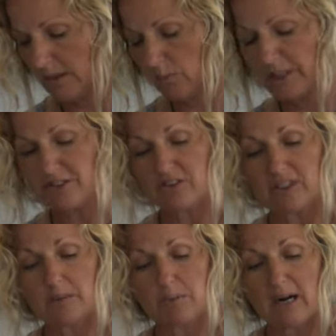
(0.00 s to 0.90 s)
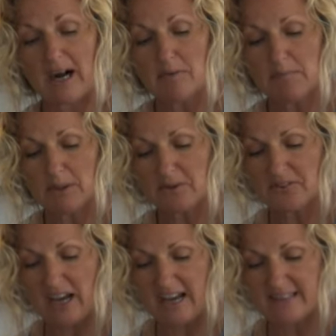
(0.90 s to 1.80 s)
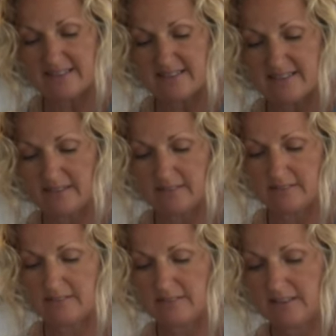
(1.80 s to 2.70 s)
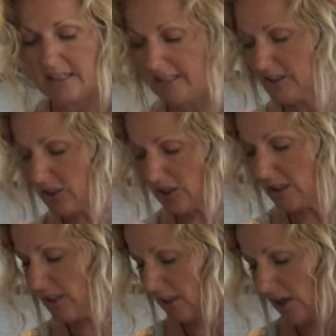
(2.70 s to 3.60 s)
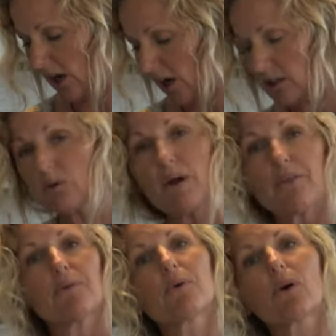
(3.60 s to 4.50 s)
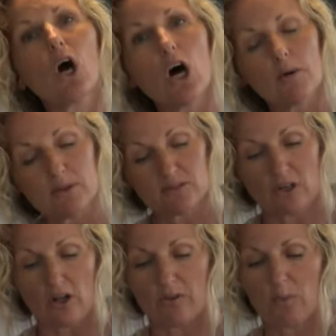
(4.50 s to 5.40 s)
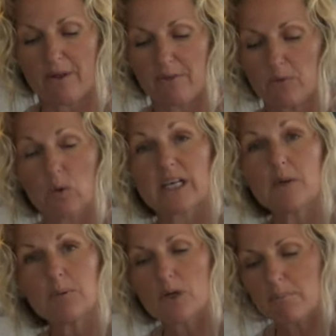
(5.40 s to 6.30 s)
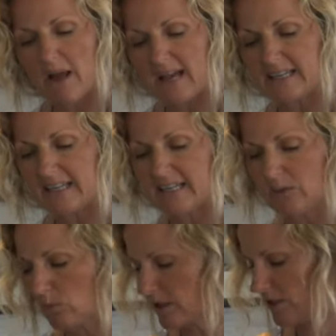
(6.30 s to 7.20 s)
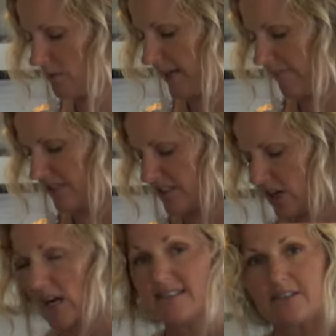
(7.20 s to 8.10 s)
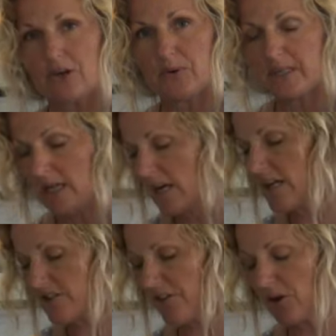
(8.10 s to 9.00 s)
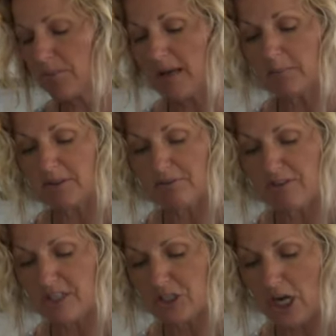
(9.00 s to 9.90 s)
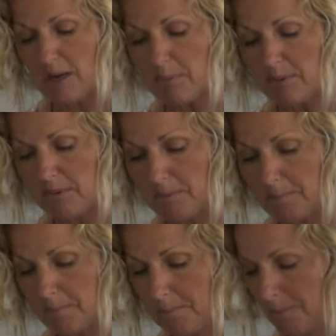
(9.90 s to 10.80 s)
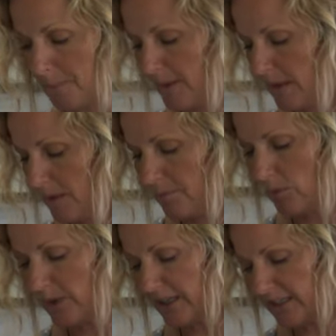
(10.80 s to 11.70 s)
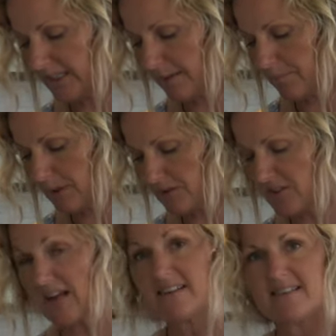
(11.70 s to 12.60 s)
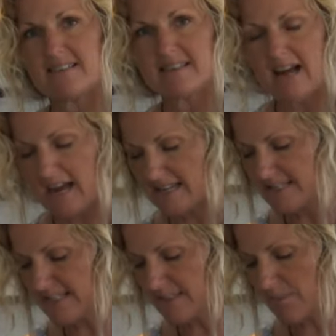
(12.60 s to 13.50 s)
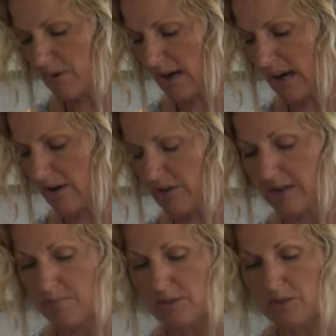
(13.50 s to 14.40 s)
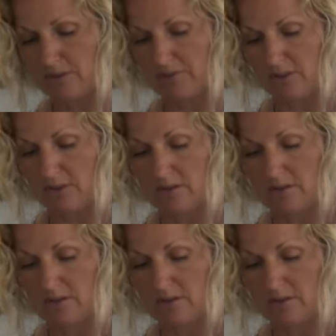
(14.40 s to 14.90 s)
And we are just going to brown both sides and cook all the way through or almost all the way through. We're going to put them back in once we have the sauce going so they'll be able to finish up. But we are going to get both sides nice and brown and beautiful.